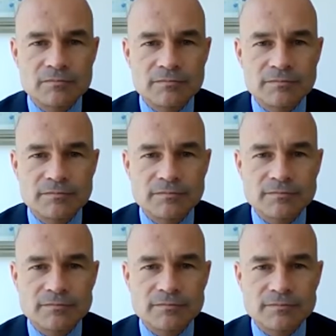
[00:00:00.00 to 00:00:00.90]

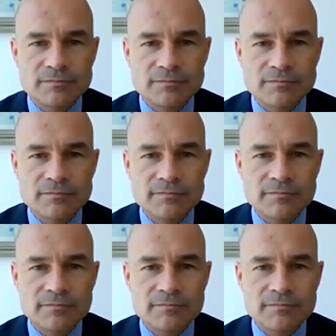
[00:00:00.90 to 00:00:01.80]

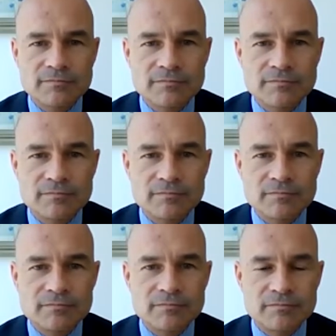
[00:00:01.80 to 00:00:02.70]

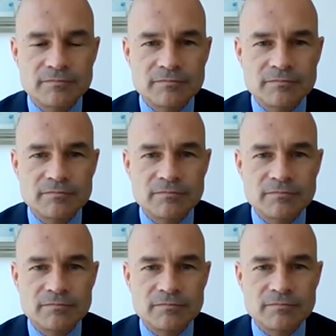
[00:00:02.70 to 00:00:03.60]

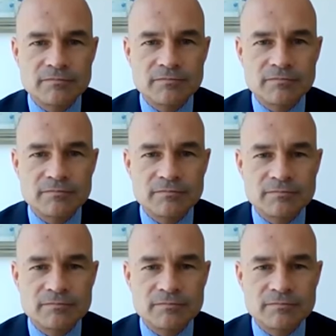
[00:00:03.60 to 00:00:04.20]
No words are spoken by the person on screen.